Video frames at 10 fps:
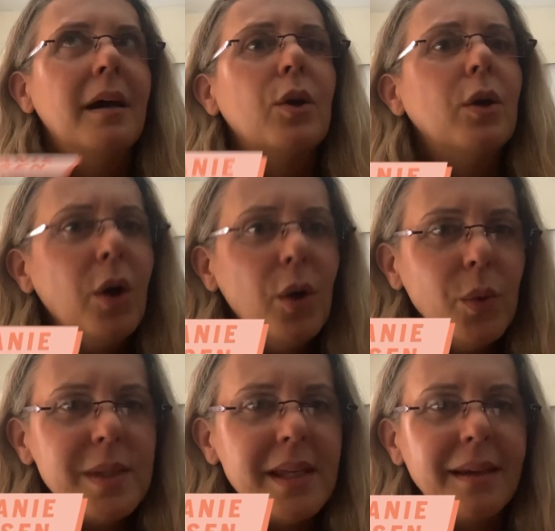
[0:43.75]
a
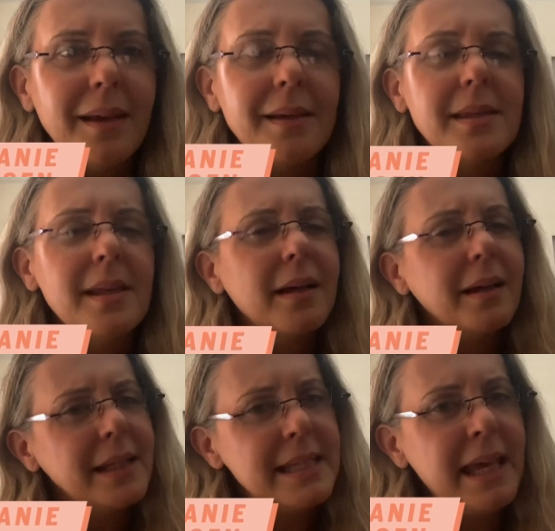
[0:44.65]
coziness and a
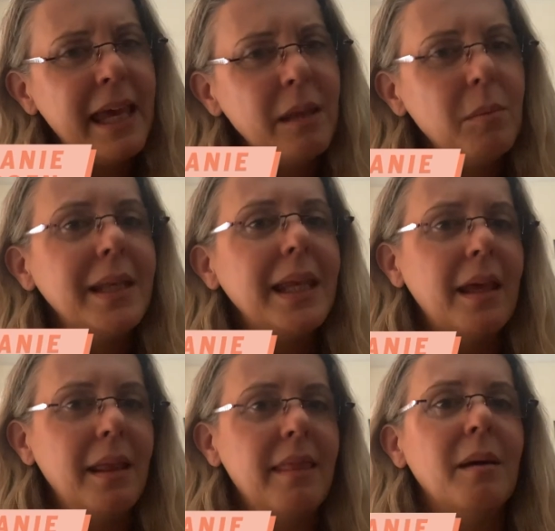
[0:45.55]
contentment
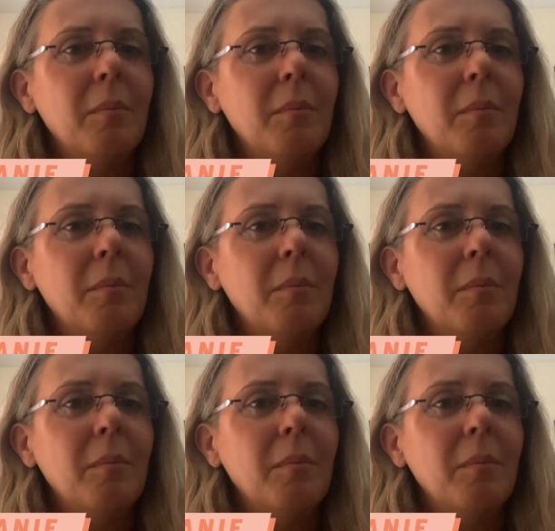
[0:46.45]
in the